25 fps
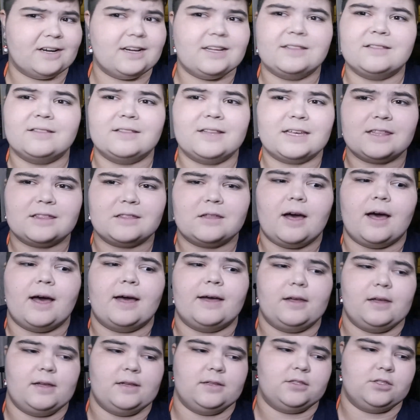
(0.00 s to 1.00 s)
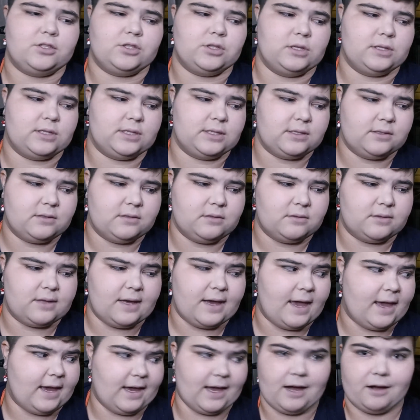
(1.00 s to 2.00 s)
or anything like that. It's just
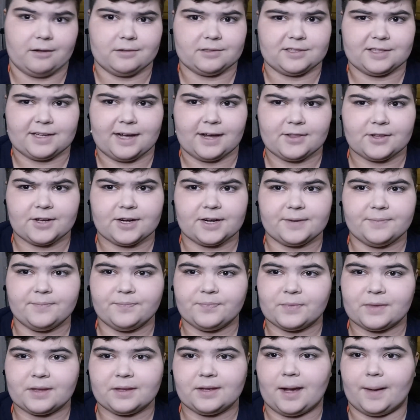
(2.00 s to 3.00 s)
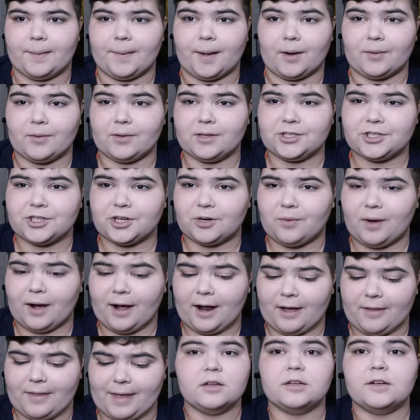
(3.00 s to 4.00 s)
they hang out together. I'm not really sure
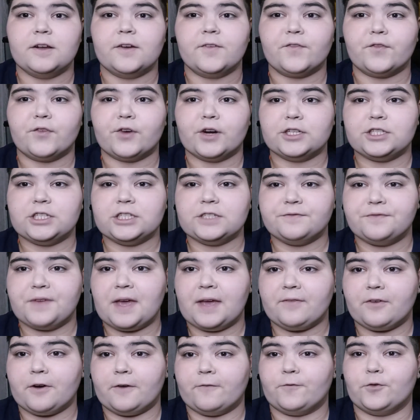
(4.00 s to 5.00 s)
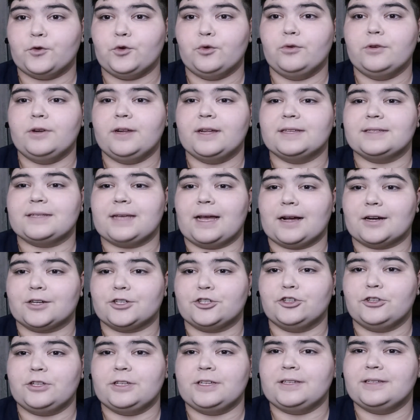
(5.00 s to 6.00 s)
why. Pudge's favorite food is
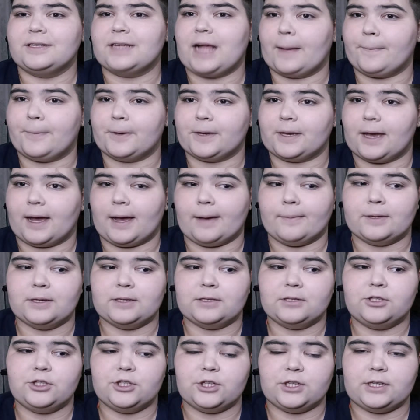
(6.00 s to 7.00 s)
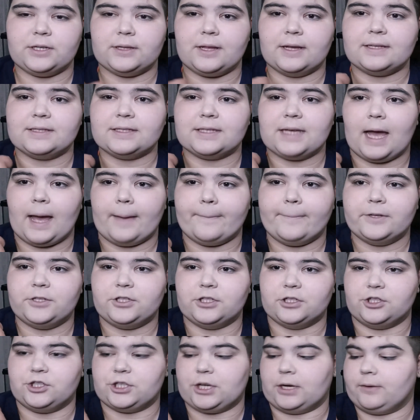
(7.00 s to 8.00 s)
actually Napa cabbage. He likes
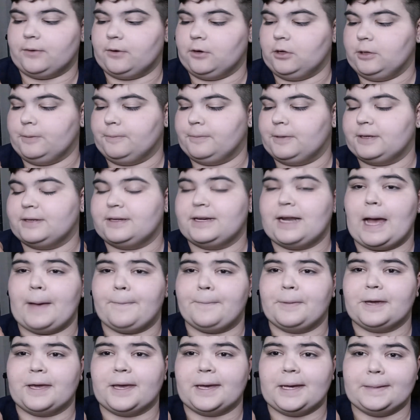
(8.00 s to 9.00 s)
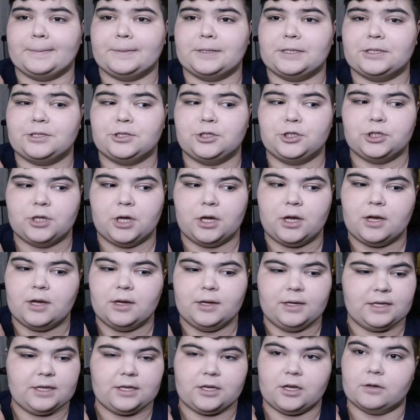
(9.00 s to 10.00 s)
cabbage in general, but Napa cabbage
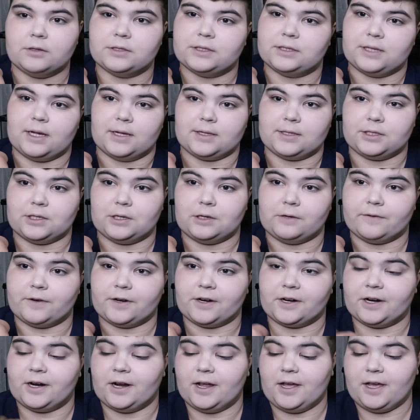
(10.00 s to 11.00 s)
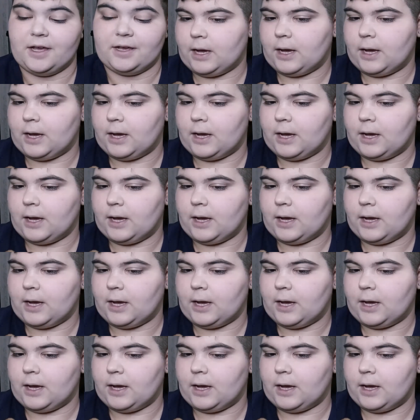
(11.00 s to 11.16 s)
he goes nuts over.